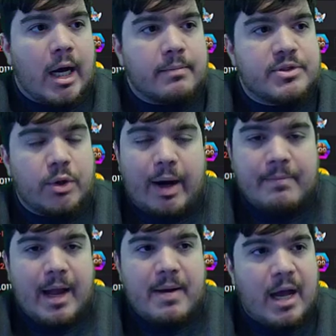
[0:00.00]
So
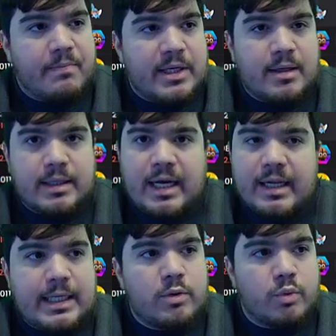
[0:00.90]
I'm happy to kind of
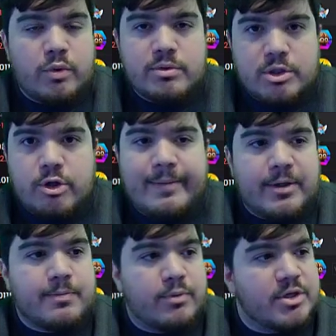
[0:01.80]
heal wounds and try and
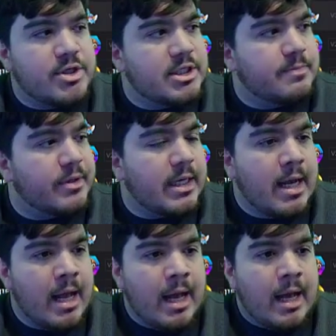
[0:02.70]
build bridges, but
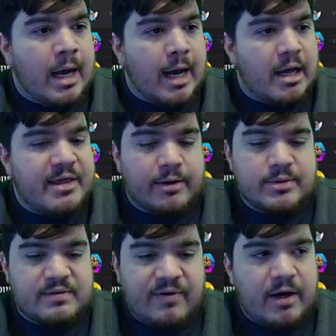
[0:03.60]
that
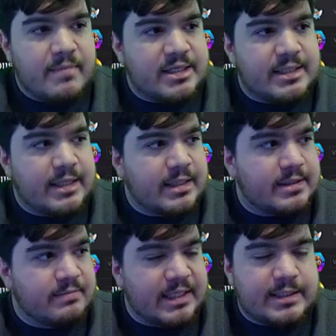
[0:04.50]
was very messy.
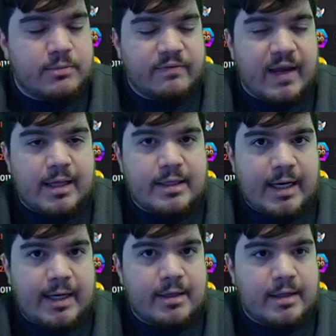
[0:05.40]
That seemed to have
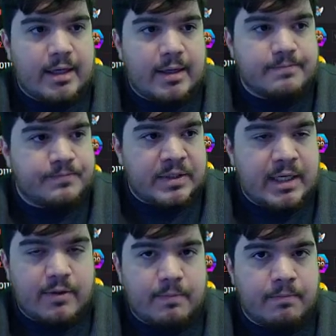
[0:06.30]
alienated the
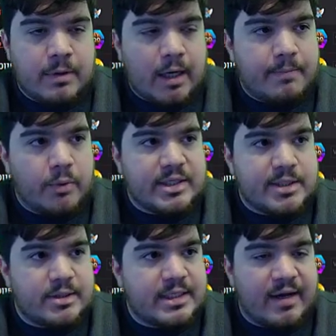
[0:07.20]
other Poke
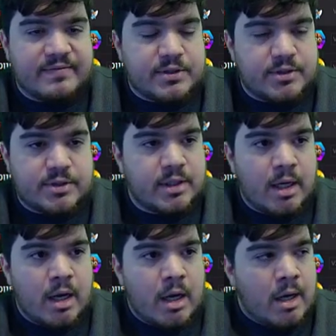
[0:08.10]
Center devs and just
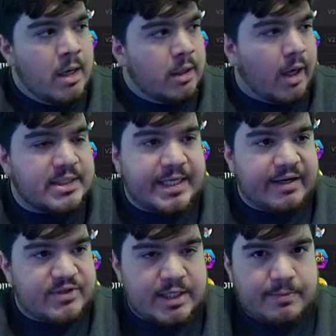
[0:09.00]
caused
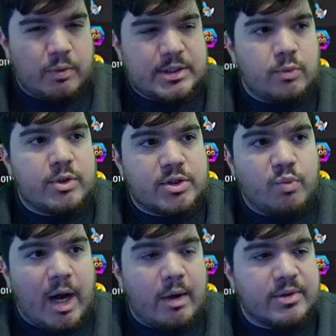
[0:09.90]
negative sentiment, which is
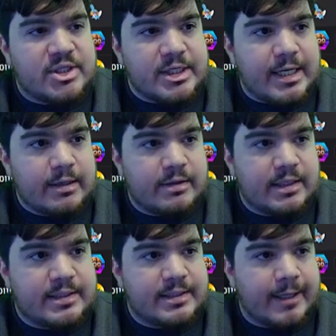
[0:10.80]
why we're seeing
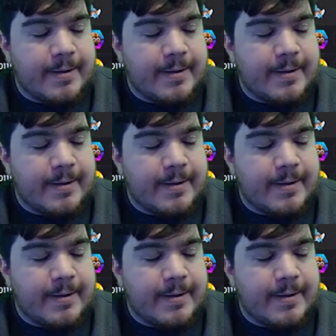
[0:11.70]
this